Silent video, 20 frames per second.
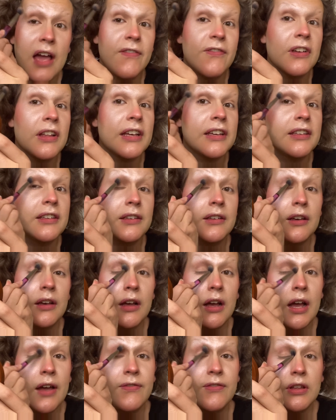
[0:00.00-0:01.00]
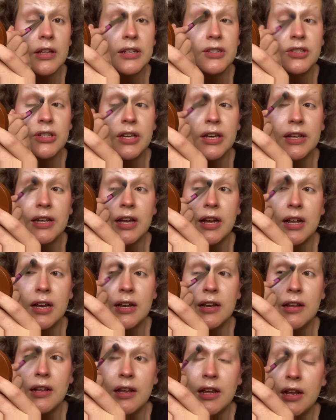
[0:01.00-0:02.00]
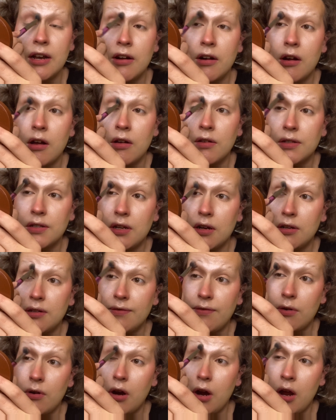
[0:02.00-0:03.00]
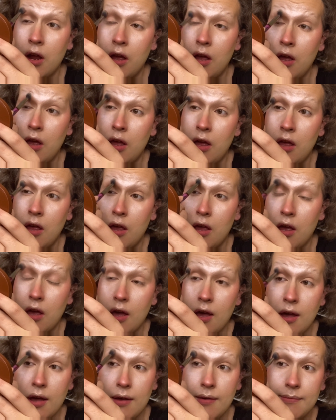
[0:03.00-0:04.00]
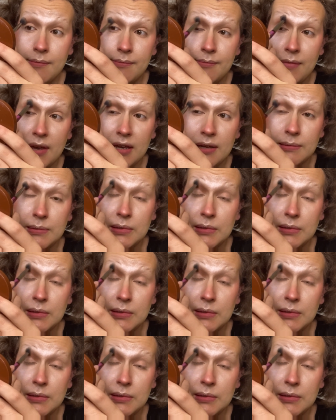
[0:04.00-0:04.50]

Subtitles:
feel like Gia Gunn and her All Stars 4 makeup